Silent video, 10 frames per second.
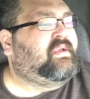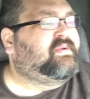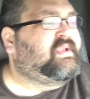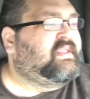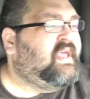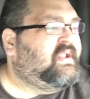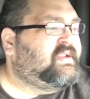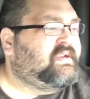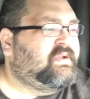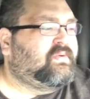using
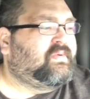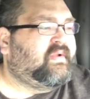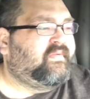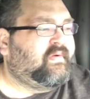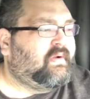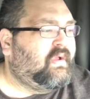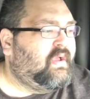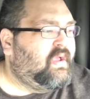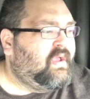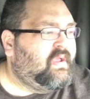that to do whatever,
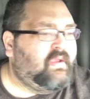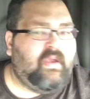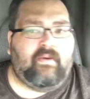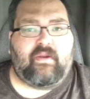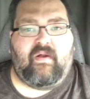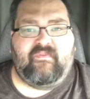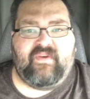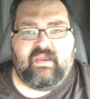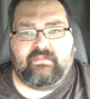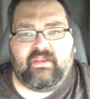call
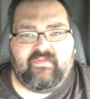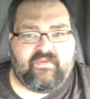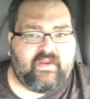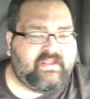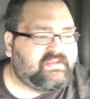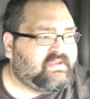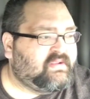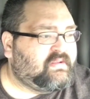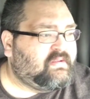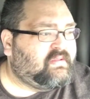family, friends,
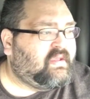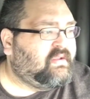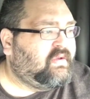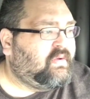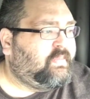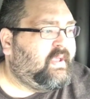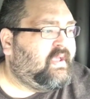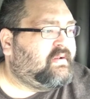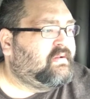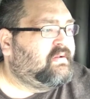and then go to
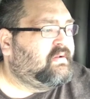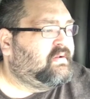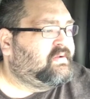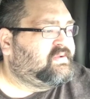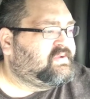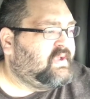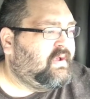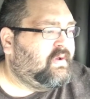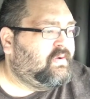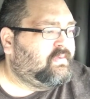bed.
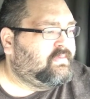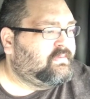So,